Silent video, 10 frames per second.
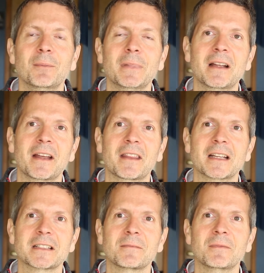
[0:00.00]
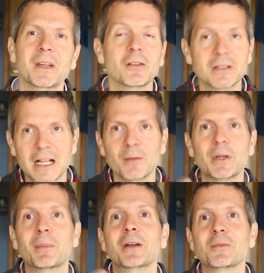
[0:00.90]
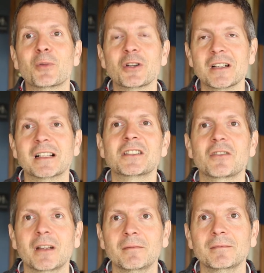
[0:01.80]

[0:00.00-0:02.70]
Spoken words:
be like that? You know, tell a bit about your personal history.